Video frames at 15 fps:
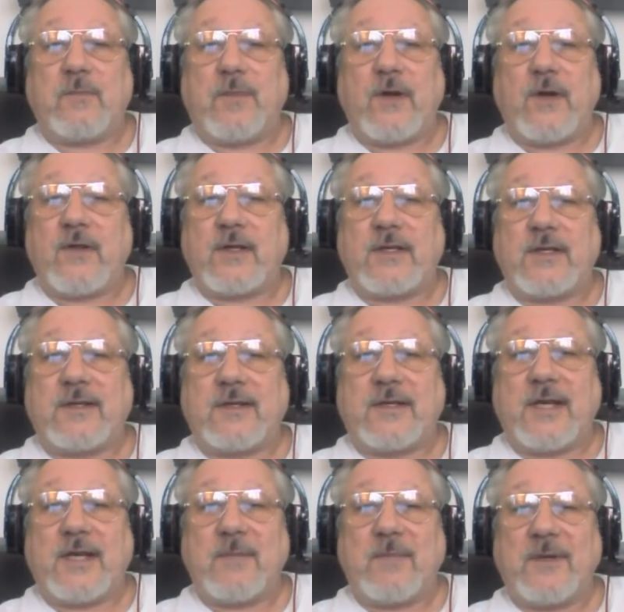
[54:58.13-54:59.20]
part of the
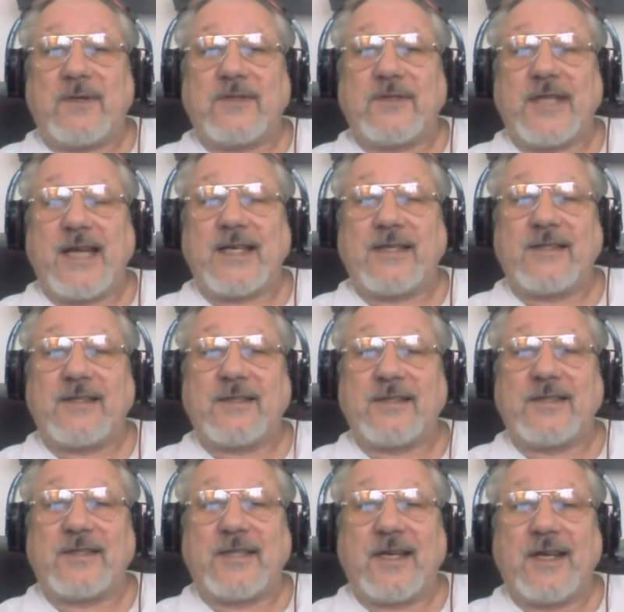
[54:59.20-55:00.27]
Temple of
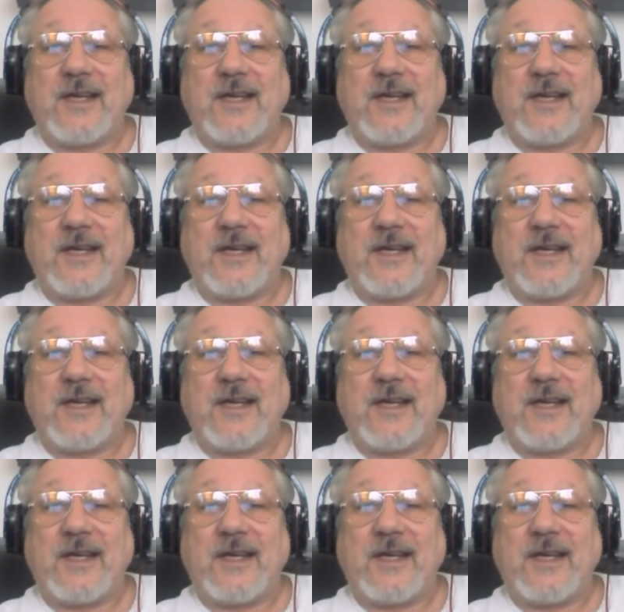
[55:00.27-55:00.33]
Satan's